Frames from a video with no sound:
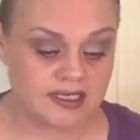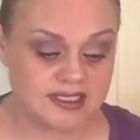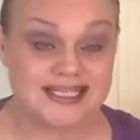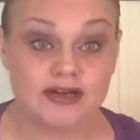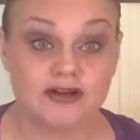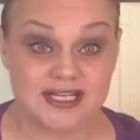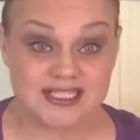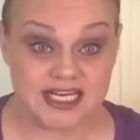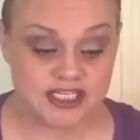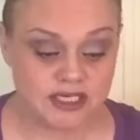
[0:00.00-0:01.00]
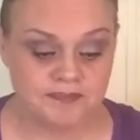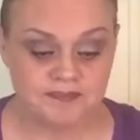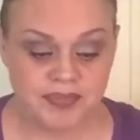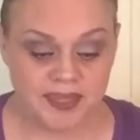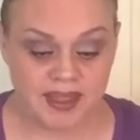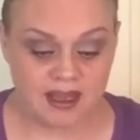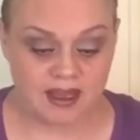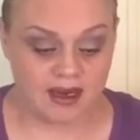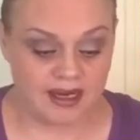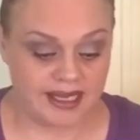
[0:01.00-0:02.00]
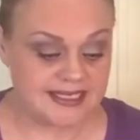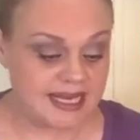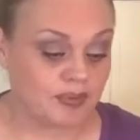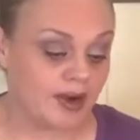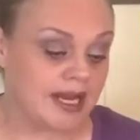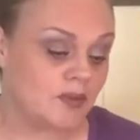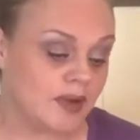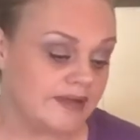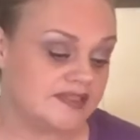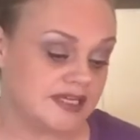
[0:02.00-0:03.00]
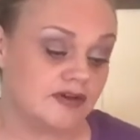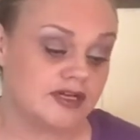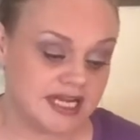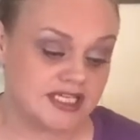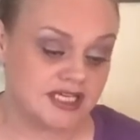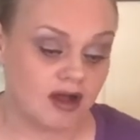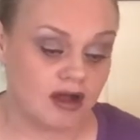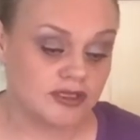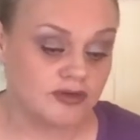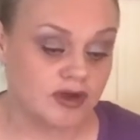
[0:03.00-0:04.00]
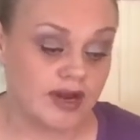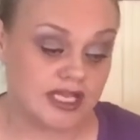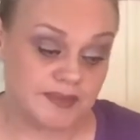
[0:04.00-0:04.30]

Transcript: synchronization. It's a brainwave synchronization, also known as